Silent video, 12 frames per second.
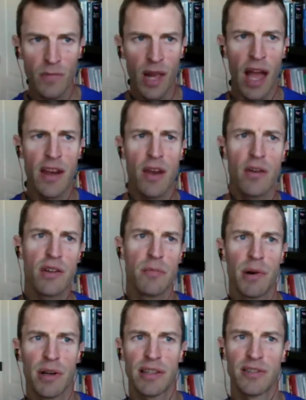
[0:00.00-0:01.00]
I know in your
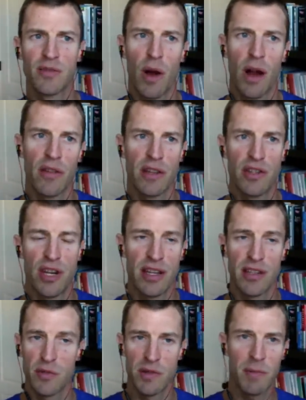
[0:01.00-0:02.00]
book as well, The
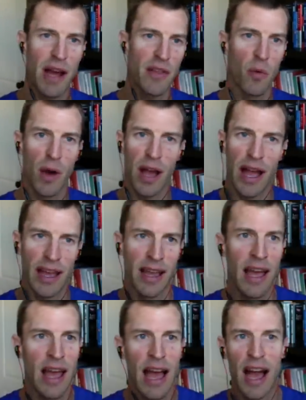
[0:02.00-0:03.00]
Genius, which by the
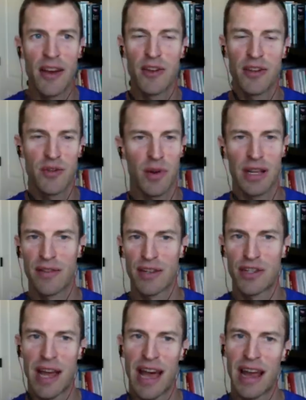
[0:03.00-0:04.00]
way, I do just want to give a
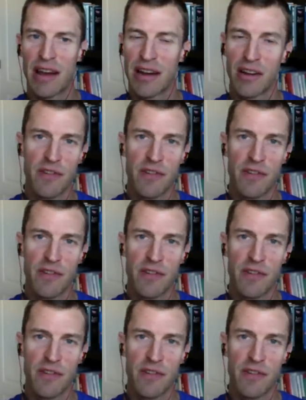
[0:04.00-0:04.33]
shout out here.